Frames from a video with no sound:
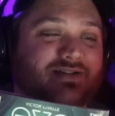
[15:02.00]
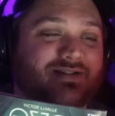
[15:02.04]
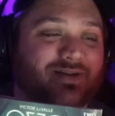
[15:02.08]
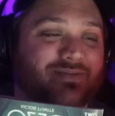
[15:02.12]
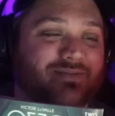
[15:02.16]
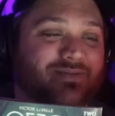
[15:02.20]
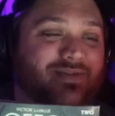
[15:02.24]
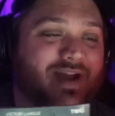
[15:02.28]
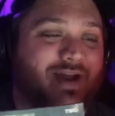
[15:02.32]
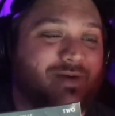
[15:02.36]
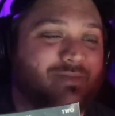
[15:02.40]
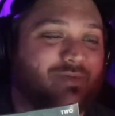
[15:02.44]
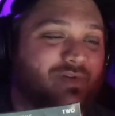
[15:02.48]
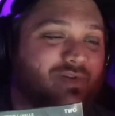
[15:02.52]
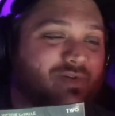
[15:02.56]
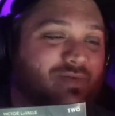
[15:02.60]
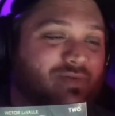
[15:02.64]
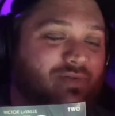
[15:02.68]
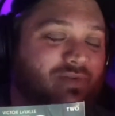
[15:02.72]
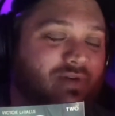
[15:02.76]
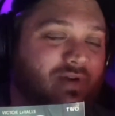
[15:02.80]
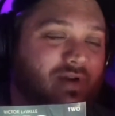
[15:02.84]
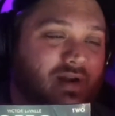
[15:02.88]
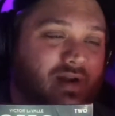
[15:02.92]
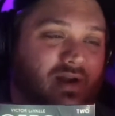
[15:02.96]
some type
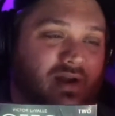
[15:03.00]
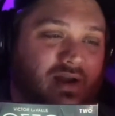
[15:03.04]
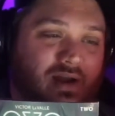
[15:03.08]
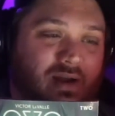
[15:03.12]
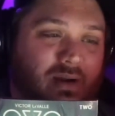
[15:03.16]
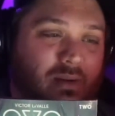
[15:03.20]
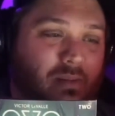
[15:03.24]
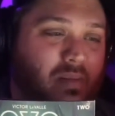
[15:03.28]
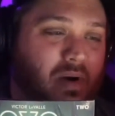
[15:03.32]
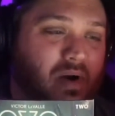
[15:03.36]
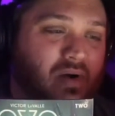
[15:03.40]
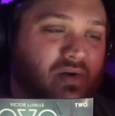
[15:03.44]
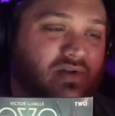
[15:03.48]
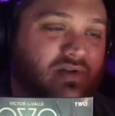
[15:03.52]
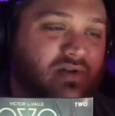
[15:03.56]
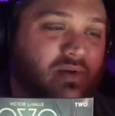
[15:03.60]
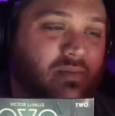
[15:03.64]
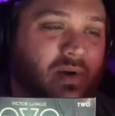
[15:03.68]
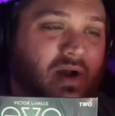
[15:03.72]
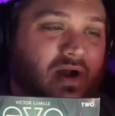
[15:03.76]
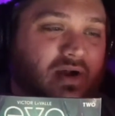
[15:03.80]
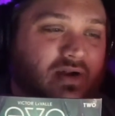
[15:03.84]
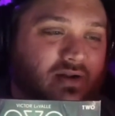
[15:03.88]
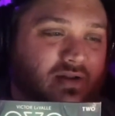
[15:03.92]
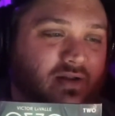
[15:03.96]
of
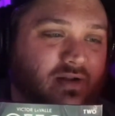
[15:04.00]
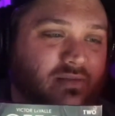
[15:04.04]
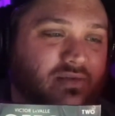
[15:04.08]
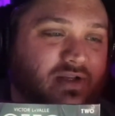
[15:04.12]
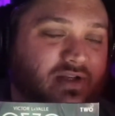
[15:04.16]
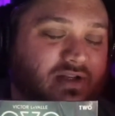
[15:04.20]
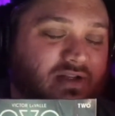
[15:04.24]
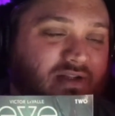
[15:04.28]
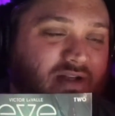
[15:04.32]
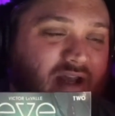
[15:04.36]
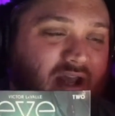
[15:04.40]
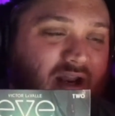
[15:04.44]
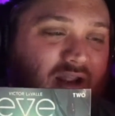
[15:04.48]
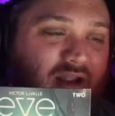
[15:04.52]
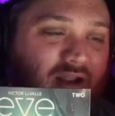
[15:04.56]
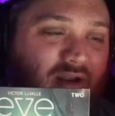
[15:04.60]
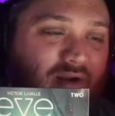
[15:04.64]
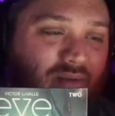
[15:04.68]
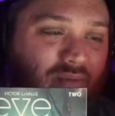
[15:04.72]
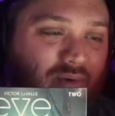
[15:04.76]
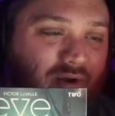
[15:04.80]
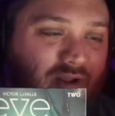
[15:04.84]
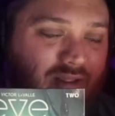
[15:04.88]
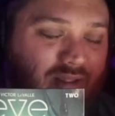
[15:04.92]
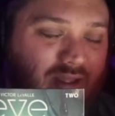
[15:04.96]
post-apocalyptic
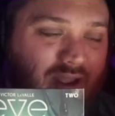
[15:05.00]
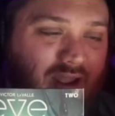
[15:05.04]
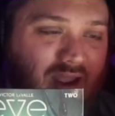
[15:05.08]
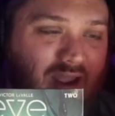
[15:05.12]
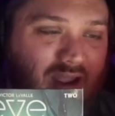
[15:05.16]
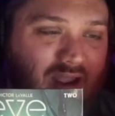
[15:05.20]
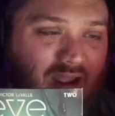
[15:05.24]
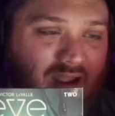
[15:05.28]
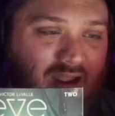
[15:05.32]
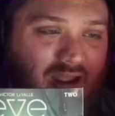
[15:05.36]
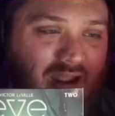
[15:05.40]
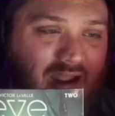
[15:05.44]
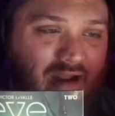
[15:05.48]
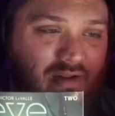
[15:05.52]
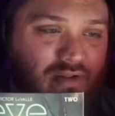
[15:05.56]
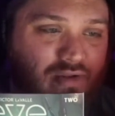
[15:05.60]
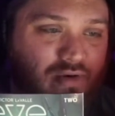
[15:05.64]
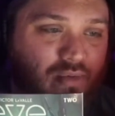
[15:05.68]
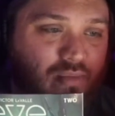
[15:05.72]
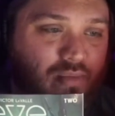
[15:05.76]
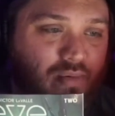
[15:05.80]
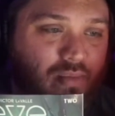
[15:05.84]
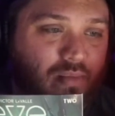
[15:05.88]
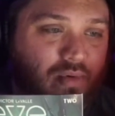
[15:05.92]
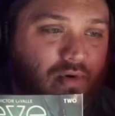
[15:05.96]
setting with a
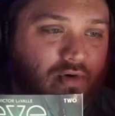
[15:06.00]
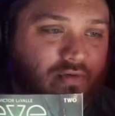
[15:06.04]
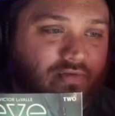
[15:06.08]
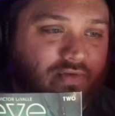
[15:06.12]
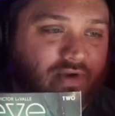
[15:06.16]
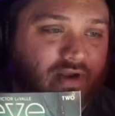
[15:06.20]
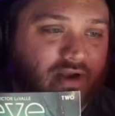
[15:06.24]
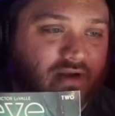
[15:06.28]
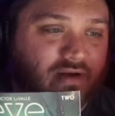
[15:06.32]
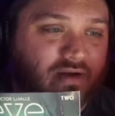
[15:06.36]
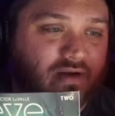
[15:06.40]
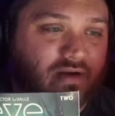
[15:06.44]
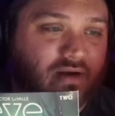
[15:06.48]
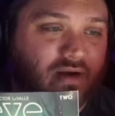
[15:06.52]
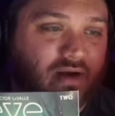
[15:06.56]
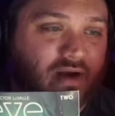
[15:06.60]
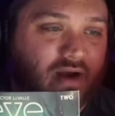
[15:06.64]
anthropomorphic